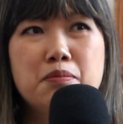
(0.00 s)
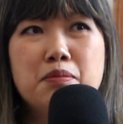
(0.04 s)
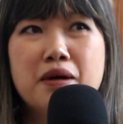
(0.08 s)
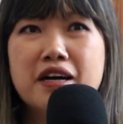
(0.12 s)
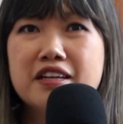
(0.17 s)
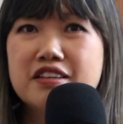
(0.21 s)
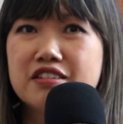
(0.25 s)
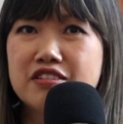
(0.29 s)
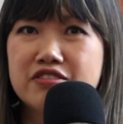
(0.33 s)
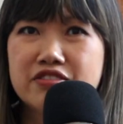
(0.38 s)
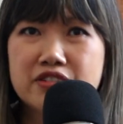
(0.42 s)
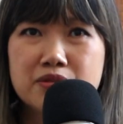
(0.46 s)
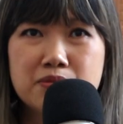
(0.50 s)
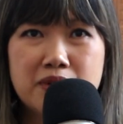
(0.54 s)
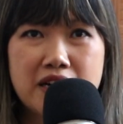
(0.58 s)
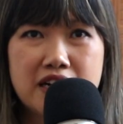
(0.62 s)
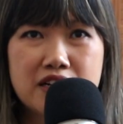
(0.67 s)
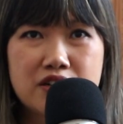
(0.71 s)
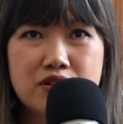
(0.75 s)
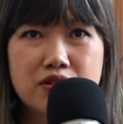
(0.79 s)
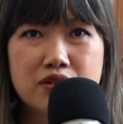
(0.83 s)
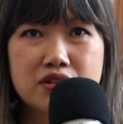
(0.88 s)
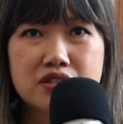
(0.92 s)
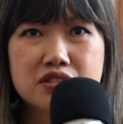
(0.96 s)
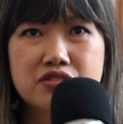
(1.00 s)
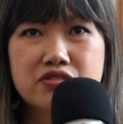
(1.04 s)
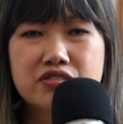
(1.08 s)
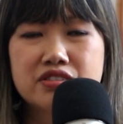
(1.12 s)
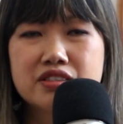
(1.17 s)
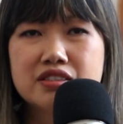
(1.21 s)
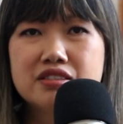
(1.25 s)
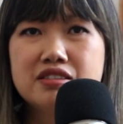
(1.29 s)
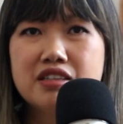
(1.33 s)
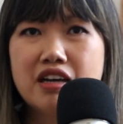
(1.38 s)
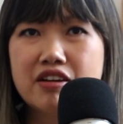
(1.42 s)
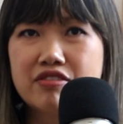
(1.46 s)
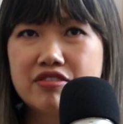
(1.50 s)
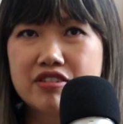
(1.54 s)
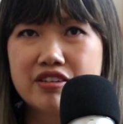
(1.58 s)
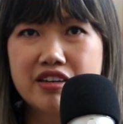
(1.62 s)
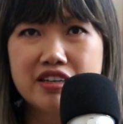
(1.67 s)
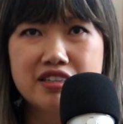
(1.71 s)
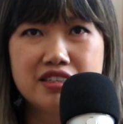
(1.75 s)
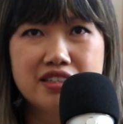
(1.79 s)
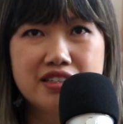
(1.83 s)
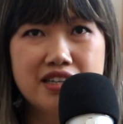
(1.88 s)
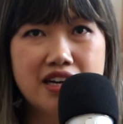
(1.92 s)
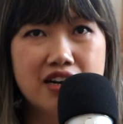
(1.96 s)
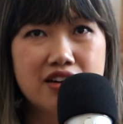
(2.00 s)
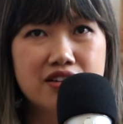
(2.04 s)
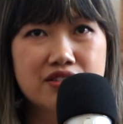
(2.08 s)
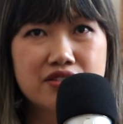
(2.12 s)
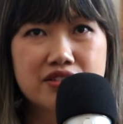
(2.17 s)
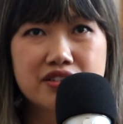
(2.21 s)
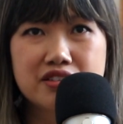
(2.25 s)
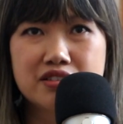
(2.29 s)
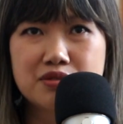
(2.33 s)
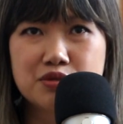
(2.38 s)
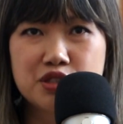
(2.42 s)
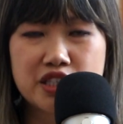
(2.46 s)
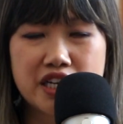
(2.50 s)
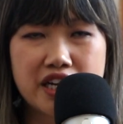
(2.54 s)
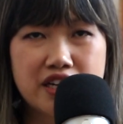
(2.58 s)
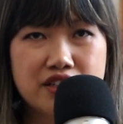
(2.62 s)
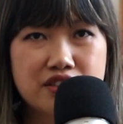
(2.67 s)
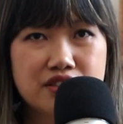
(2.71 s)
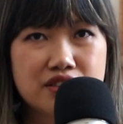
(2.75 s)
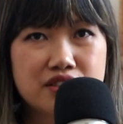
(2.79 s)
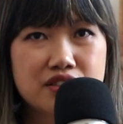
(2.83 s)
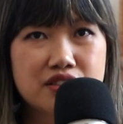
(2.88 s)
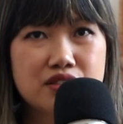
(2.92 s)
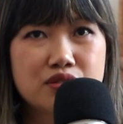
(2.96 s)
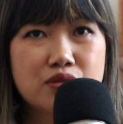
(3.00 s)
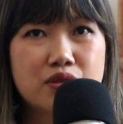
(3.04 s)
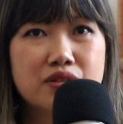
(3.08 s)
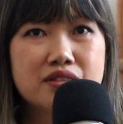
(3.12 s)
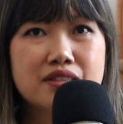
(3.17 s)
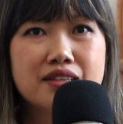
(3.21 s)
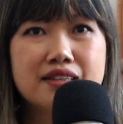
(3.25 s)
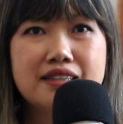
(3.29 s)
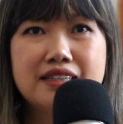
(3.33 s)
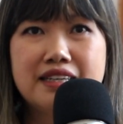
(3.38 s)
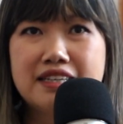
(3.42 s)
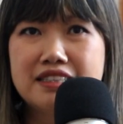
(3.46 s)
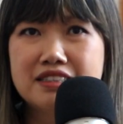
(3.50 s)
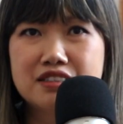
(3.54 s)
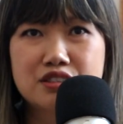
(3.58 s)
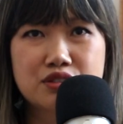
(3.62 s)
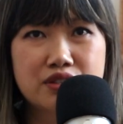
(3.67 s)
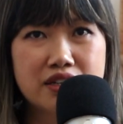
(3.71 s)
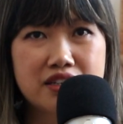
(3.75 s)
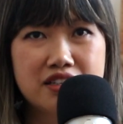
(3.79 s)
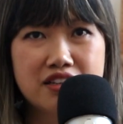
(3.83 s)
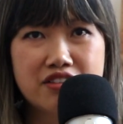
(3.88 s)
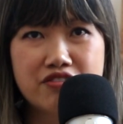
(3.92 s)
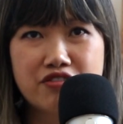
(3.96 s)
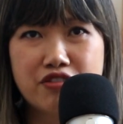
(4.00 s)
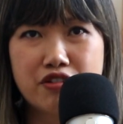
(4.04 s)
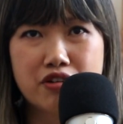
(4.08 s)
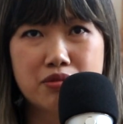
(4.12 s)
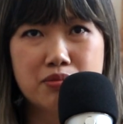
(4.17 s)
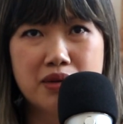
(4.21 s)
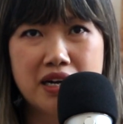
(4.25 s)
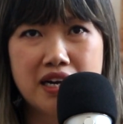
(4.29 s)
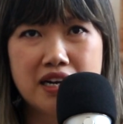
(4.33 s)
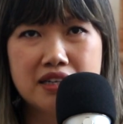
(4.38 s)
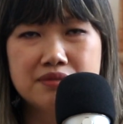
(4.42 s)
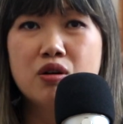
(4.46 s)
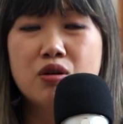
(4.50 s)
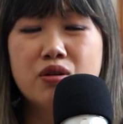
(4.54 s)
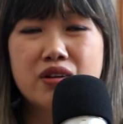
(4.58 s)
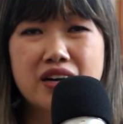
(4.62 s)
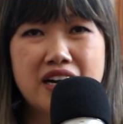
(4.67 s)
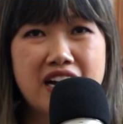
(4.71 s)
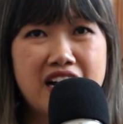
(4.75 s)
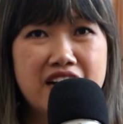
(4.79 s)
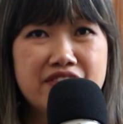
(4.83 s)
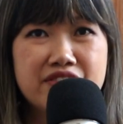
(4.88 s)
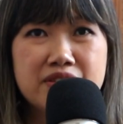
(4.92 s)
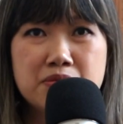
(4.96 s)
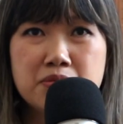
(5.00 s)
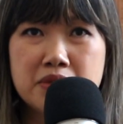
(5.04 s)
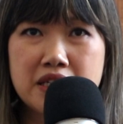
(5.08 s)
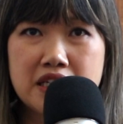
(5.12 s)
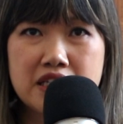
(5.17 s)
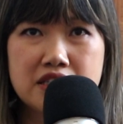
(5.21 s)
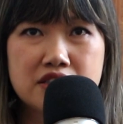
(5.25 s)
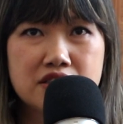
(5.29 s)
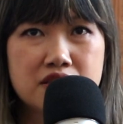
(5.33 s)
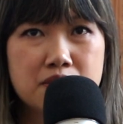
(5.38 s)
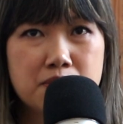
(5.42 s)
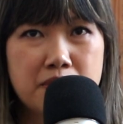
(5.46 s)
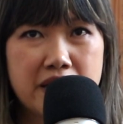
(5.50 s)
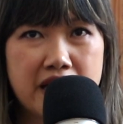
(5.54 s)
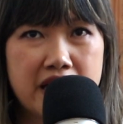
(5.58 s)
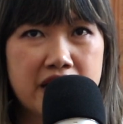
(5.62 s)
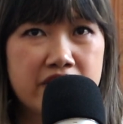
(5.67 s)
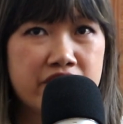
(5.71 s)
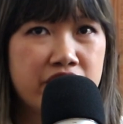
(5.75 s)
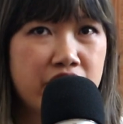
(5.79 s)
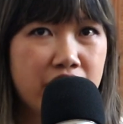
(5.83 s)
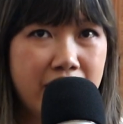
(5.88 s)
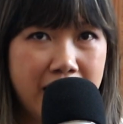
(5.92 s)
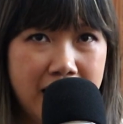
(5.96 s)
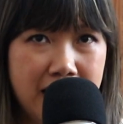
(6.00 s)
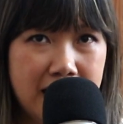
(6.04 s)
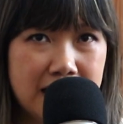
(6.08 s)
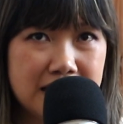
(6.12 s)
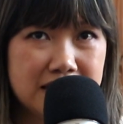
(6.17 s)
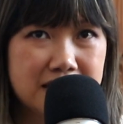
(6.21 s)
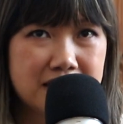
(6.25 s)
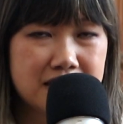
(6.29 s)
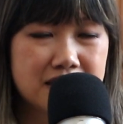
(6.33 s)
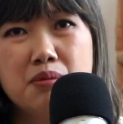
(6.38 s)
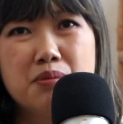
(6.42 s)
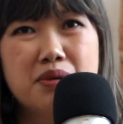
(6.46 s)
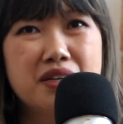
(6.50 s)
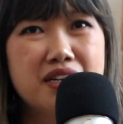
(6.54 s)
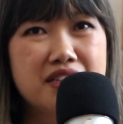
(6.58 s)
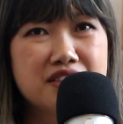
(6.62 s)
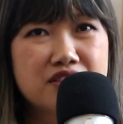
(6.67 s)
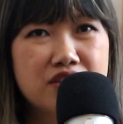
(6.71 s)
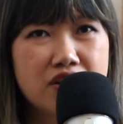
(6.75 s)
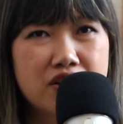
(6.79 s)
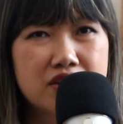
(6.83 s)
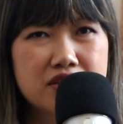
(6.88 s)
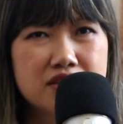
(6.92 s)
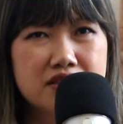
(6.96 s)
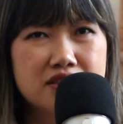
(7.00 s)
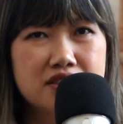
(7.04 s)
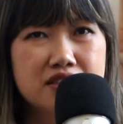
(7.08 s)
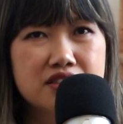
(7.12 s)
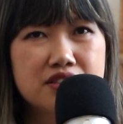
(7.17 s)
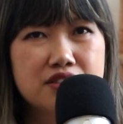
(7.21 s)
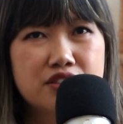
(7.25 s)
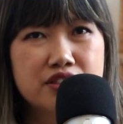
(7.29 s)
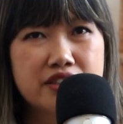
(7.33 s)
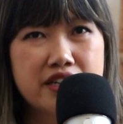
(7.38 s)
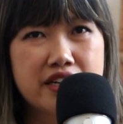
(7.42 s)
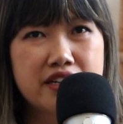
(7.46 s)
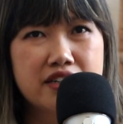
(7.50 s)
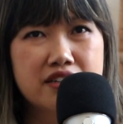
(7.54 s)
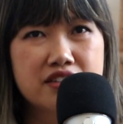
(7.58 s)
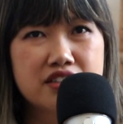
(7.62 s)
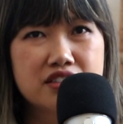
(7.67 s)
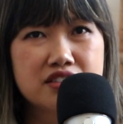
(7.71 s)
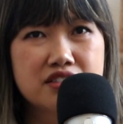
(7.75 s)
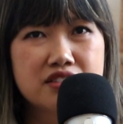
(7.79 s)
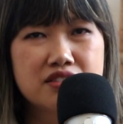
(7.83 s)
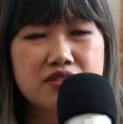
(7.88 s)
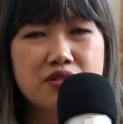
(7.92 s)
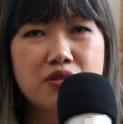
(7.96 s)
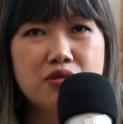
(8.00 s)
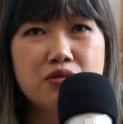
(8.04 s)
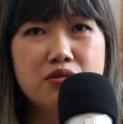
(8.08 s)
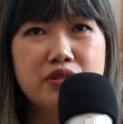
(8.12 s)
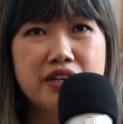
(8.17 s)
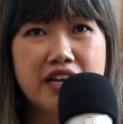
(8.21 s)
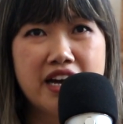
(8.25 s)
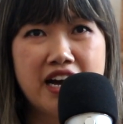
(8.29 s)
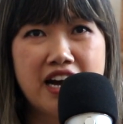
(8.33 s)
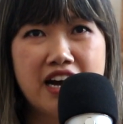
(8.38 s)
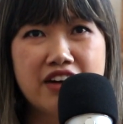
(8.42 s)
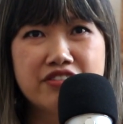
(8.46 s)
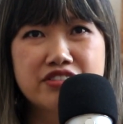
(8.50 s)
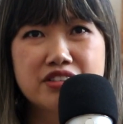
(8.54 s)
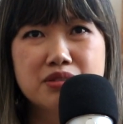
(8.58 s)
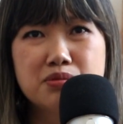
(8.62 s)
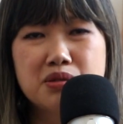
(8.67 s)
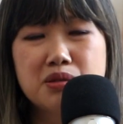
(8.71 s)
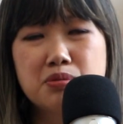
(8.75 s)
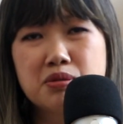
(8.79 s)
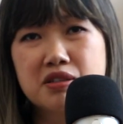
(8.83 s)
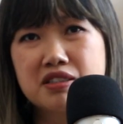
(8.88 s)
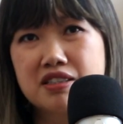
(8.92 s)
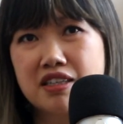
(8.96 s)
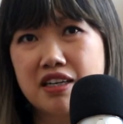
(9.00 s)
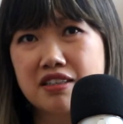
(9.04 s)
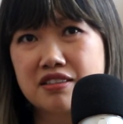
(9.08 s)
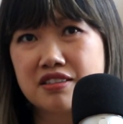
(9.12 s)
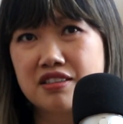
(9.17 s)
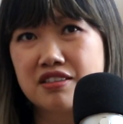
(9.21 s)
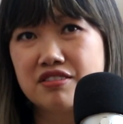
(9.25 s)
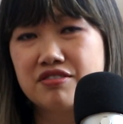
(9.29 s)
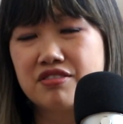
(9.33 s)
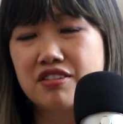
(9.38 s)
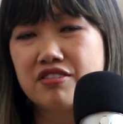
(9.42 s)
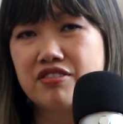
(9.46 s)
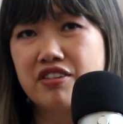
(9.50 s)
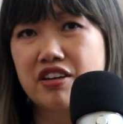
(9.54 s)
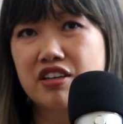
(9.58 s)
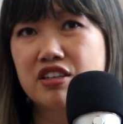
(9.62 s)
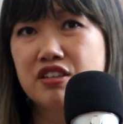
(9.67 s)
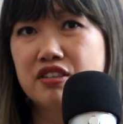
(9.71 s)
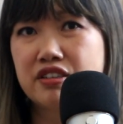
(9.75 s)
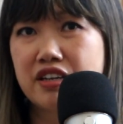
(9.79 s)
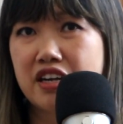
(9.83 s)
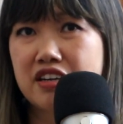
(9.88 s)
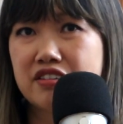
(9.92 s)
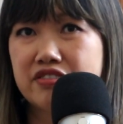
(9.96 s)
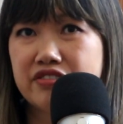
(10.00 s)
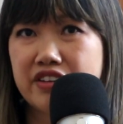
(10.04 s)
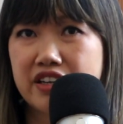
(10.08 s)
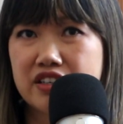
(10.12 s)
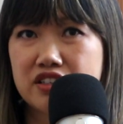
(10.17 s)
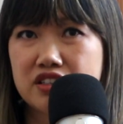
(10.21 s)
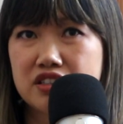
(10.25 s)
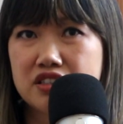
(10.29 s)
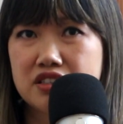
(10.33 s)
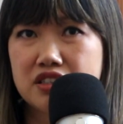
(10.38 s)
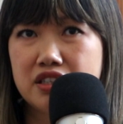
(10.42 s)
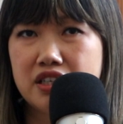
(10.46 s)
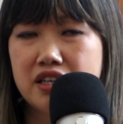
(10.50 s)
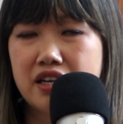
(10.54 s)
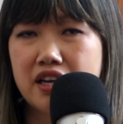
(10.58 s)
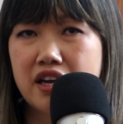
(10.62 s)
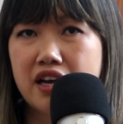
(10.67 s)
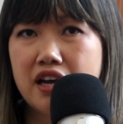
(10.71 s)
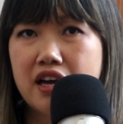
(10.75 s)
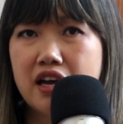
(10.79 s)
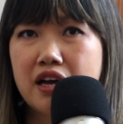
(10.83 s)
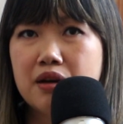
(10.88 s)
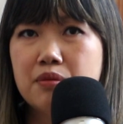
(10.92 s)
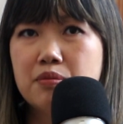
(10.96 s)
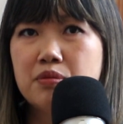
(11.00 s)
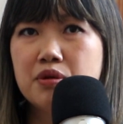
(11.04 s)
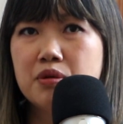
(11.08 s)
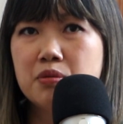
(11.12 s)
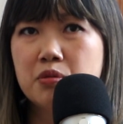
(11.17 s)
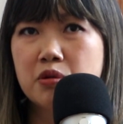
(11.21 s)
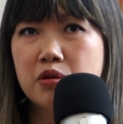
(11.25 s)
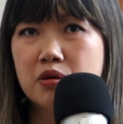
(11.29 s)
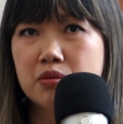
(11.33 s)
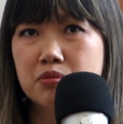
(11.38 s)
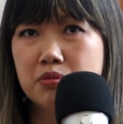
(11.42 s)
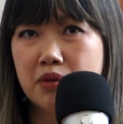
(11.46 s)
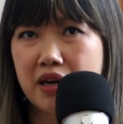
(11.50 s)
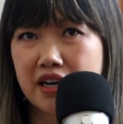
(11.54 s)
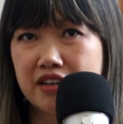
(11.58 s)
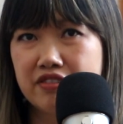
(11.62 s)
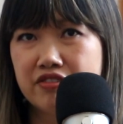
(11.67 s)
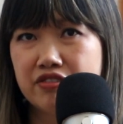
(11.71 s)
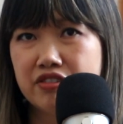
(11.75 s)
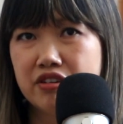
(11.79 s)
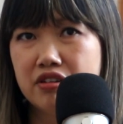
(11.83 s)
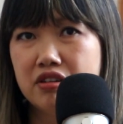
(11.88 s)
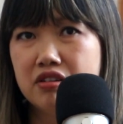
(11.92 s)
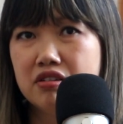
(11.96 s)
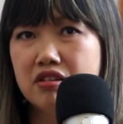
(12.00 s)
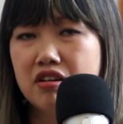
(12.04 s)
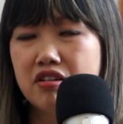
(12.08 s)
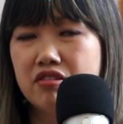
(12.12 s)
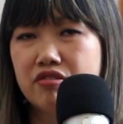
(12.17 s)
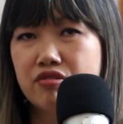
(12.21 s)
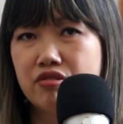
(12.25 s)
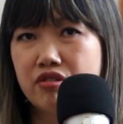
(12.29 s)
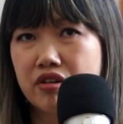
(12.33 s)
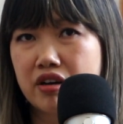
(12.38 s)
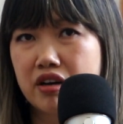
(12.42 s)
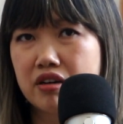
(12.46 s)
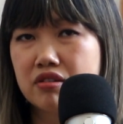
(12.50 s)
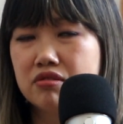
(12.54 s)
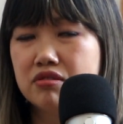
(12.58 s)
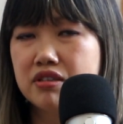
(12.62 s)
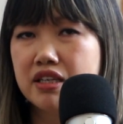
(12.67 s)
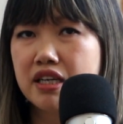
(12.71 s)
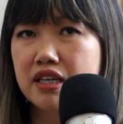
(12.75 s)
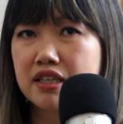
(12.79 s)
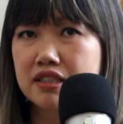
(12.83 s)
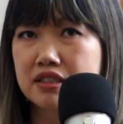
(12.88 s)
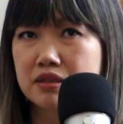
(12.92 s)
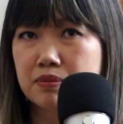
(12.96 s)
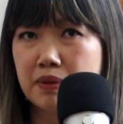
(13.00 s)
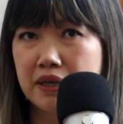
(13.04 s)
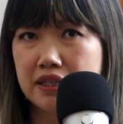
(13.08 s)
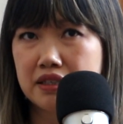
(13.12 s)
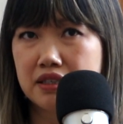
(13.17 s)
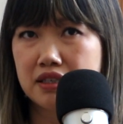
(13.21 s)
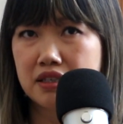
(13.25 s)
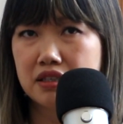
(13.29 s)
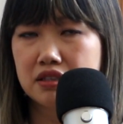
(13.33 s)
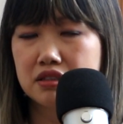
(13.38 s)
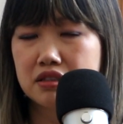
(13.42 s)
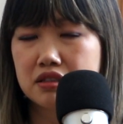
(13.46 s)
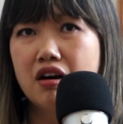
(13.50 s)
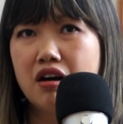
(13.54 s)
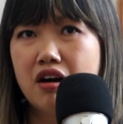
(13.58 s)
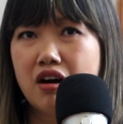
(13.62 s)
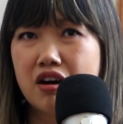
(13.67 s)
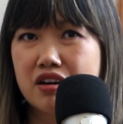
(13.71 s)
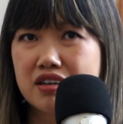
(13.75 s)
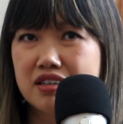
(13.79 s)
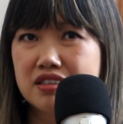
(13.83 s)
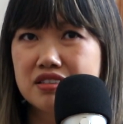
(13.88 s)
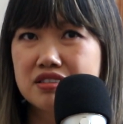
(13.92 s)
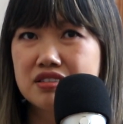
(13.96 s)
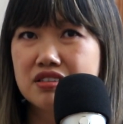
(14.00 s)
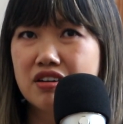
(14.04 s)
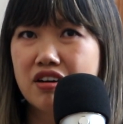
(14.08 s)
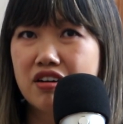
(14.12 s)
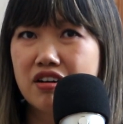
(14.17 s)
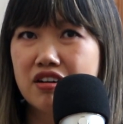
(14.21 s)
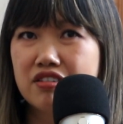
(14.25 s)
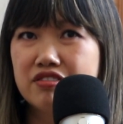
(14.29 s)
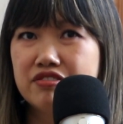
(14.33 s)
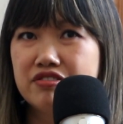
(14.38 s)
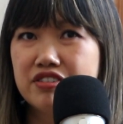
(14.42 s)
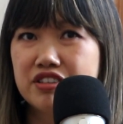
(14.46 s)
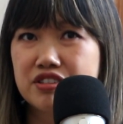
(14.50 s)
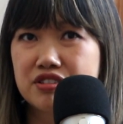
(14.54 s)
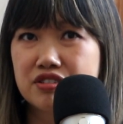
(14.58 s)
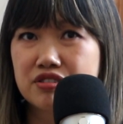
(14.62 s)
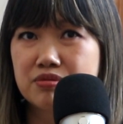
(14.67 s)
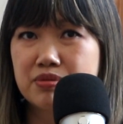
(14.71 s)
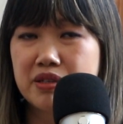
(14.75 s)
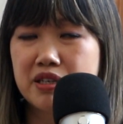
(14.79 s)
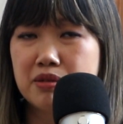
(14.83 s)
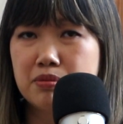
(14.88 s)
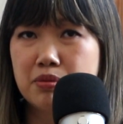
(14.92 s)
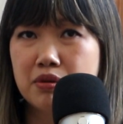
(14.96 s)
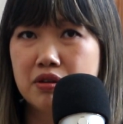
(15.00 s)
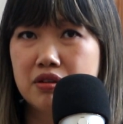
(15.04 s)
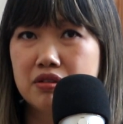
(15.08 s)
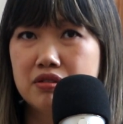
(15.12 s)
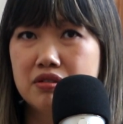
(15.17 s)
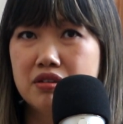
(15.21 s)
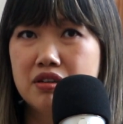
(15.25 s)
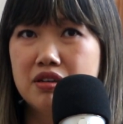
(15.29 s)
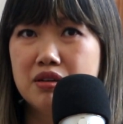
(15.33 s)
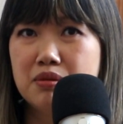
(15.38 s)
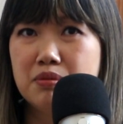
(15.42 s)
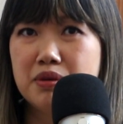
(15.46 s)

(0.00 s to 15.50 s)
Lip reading: bend over backwards for the never-ending algorithm changes or the latest trending format, or have the means to pay for ads. But as artists and creators, we have to be protective of our creative energy and be more mindful of where we expend it. Artists are visual people.